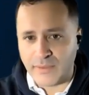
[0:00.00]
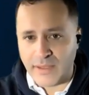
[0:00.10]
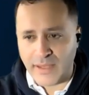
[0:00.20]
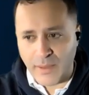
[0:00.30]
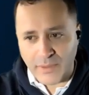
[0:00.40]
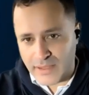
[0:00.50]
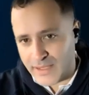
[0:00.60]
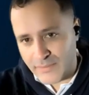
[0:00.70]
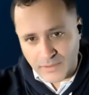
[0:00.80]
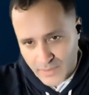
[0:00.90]
Yapi,
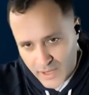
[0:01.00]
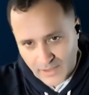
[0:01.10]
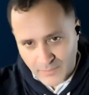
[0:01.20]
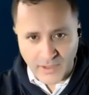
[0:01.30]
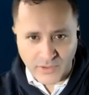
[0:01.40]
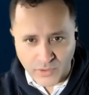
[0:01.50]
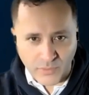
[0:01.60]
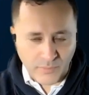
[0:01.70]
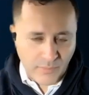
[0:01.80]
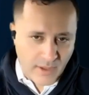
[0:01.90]
David Plata,
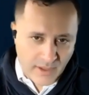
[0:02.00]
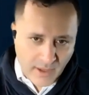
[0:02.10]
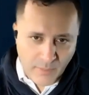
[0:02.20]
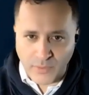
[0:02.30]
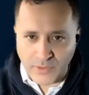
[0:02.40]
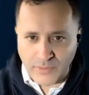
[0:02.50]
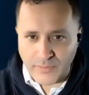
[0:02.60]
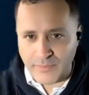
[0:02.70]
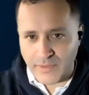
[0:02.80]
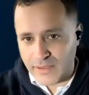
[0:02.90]
Bisu, examples.
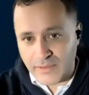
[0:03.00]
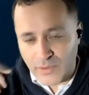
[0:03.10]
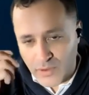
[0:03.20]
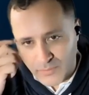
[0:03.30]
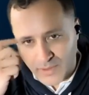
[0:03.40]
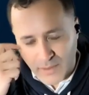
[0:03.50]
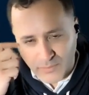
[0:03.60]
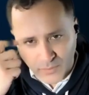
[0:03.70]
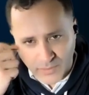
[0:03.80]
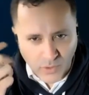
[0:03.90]
If those
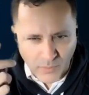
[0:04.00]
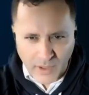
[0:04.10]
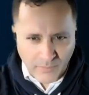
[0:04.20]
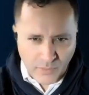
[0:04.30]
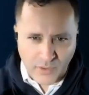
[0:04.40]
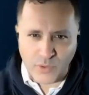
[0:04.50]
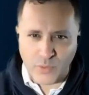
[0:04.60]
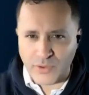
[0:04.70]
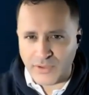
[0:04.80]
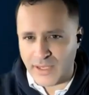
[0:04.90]
platforms don't give you the
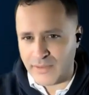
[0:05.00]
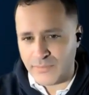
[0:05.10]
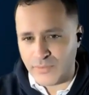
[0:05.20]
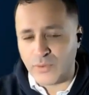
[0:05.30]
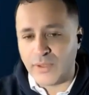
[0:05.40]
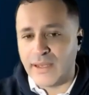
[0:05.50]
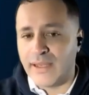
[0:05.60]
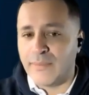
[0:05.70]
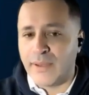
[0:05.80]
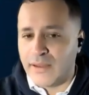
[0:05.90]
donor's name, phone, and
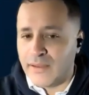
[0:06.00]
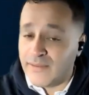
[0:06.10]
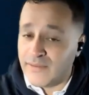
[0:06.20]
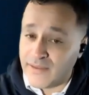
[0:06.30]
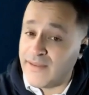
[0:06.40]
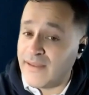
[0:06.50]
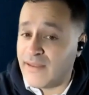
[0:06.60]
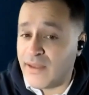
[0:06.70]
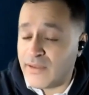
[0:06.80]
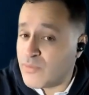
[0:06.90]
email,
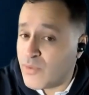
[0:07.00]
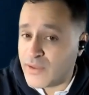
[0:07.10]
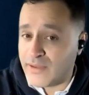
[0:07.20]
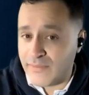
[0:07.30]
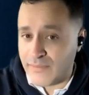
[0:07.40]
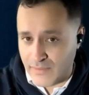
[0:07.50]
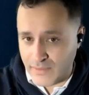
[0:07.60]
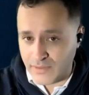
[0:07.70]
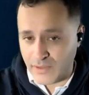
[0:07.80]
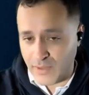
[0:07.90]
it doesn't work.
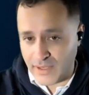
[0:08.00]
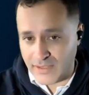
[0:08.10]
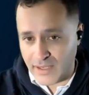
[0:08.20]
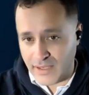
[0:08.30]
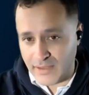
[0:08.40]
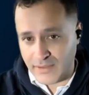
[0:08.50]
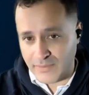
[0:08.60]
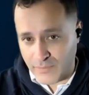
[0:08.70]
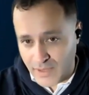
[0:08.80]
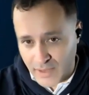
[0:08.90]
You might say,
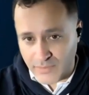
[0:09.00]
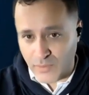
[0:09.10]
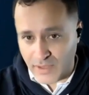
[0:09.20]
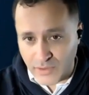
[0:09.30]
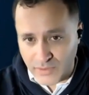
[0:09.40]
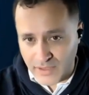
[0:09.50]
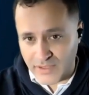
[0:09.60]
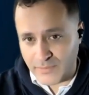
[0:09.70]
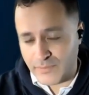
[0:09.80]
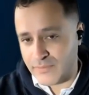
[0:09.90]
but everyone uses
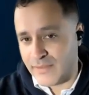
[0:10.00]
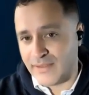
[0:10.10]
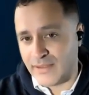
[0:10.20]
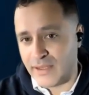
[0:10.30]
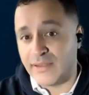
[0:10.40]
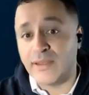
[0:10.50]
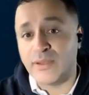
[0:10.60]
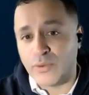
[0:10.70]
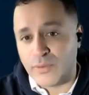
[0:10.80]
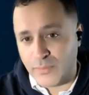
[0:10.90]
them. Yes, they
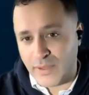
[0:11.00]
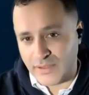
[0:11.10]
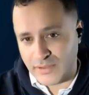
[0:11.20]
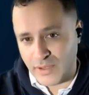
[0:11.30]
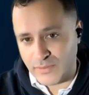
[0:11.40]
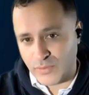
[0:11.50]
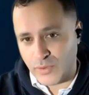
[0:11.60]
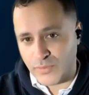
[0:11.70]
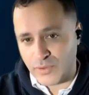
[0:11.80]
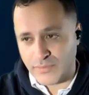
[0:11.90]
do, but it's not
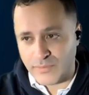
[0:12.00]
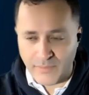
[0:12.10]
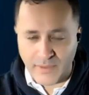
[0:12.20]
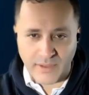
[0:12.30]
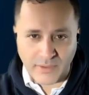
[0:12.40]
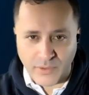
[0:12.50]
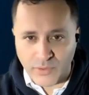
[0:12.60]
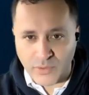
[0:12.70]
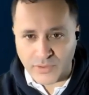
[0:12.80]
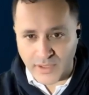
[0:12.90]
foolproof. If you
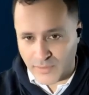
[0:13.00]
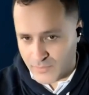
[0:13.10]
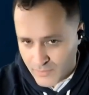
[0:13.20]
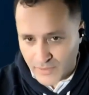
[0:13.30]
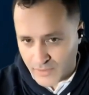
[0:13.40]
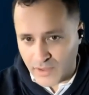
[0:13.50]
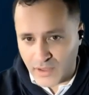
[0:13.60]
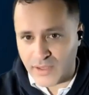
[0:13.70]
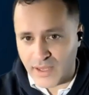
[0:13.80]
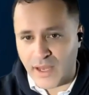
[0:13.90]
use them,
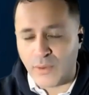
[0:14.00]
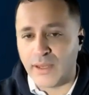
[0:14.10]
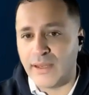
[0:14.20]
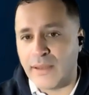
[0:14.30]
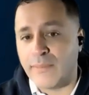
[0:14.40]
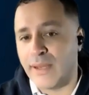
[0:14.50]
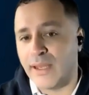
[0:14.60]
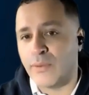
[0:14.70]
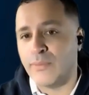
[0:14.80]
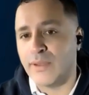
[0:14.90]
learn how and have
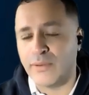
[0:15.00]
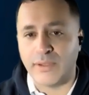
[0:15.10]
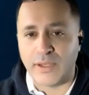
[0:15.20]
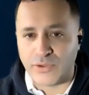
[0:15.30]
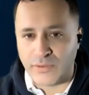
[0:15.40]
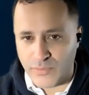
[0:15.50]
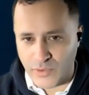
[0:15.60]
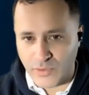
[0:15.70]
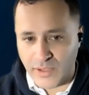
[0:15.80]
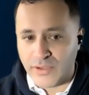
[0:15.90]
manual verification for
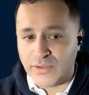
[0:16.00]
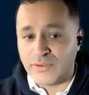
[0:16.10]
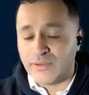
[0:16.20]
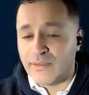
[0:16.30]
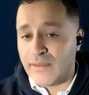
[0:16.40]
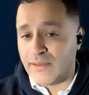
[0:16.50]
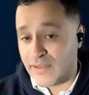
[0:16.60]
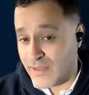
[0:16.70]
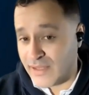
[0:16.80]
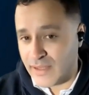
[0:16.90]
donations.
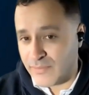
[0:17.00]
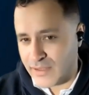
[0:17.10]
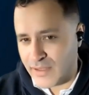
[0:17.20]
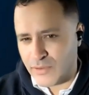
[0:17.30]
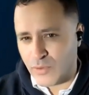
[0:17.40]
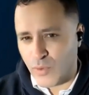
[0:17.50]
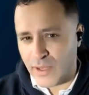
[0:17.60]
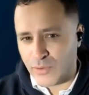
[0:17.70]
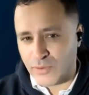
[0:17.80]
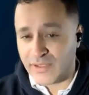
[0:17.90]
Direct everything to
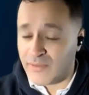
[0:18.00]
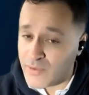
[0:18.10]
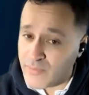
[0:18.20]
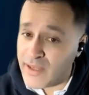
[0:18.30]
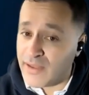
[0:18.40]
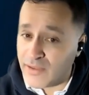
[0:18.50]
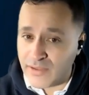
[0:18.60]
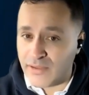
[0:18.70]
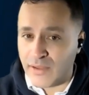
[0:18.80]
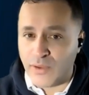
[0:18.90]
1 or several
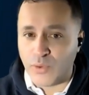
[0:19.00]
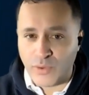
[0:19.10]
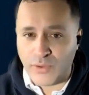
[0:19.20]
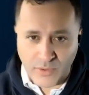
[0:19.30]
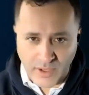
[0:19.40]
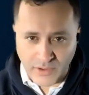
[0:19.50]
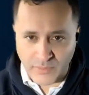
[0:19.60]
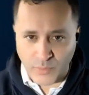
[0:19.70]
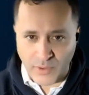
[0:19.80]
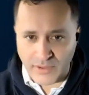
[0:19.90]
pages called donation
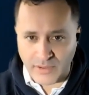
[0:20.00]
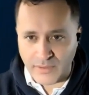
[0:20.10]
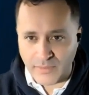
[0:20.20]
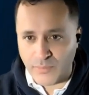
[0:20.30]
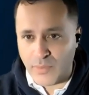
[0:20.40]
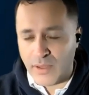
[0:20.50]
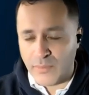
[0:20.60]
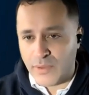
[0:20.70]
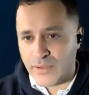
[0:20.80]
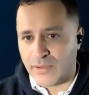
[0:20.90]
points, where the
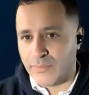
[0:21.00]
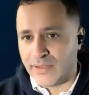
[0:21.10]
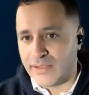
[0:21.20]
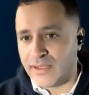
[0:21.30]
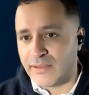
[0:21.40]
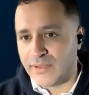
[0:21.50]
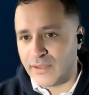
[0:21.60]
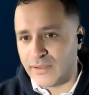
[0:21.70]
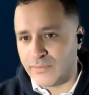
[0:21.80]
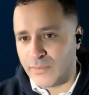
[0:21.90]
person must leave their
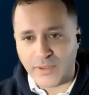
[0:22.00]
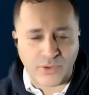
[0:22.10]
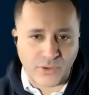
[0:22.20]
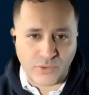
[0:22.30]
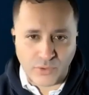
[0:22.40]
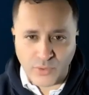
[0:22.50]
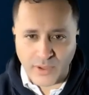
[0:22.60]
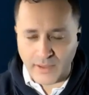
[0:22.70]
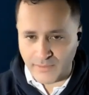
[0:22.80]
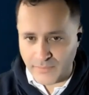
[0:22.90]
information to donate.